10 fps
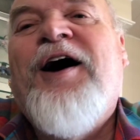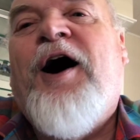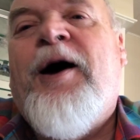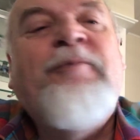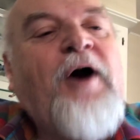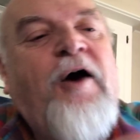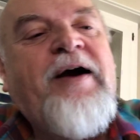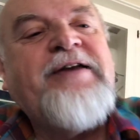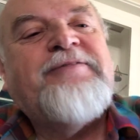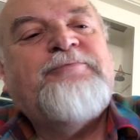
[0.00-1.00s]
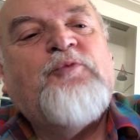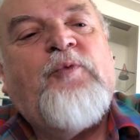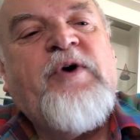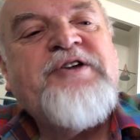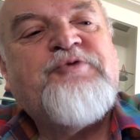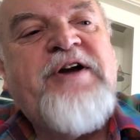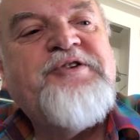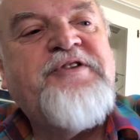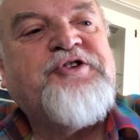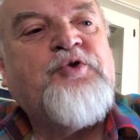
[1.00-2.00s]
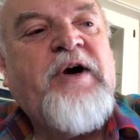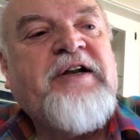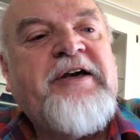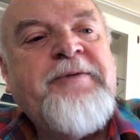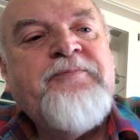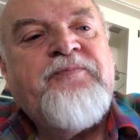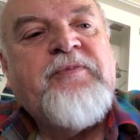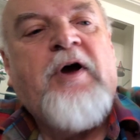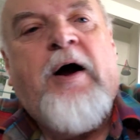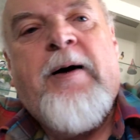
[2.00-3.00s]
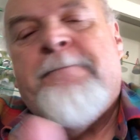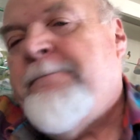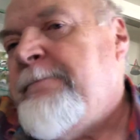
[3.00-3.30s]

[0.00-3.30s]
All right, we're going to try to do this quickly. I